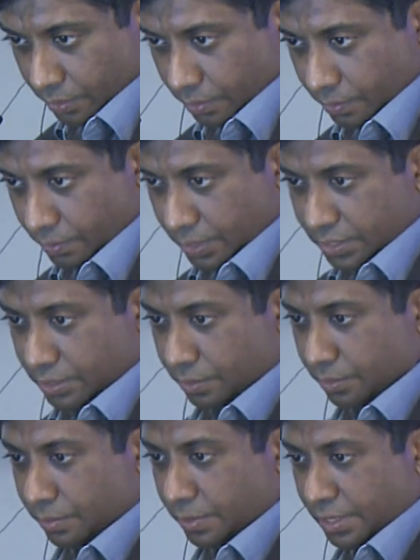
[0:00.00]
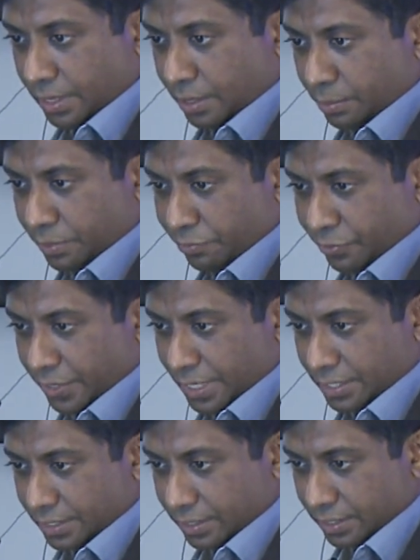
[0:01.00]
Right, so now we've
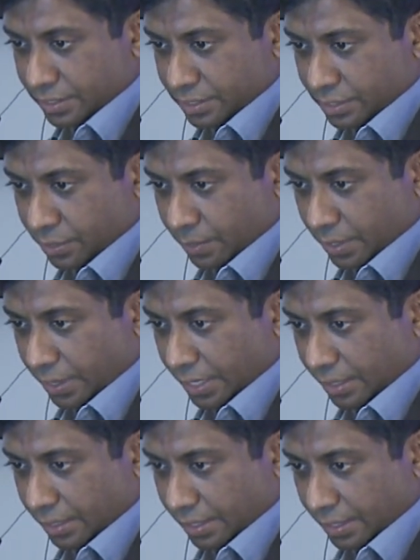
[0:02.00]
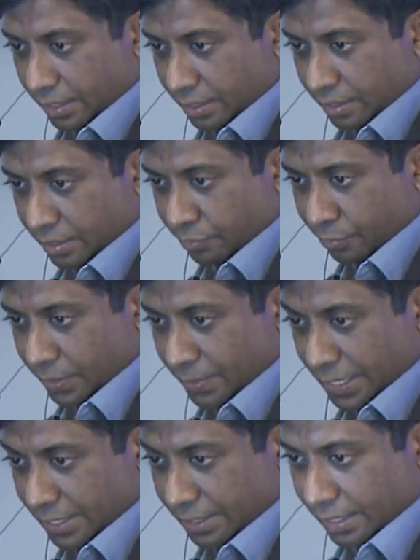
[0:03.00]
created this URL, and if we
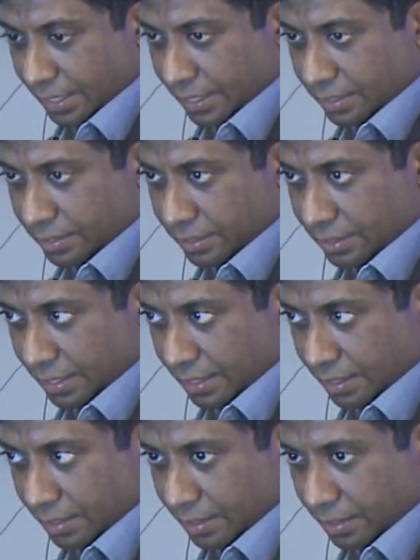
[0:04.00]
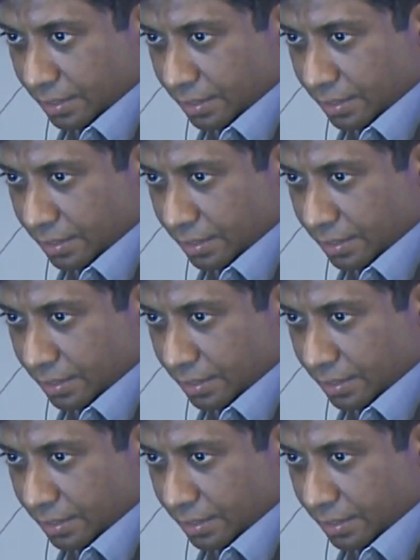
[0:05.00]
click that, then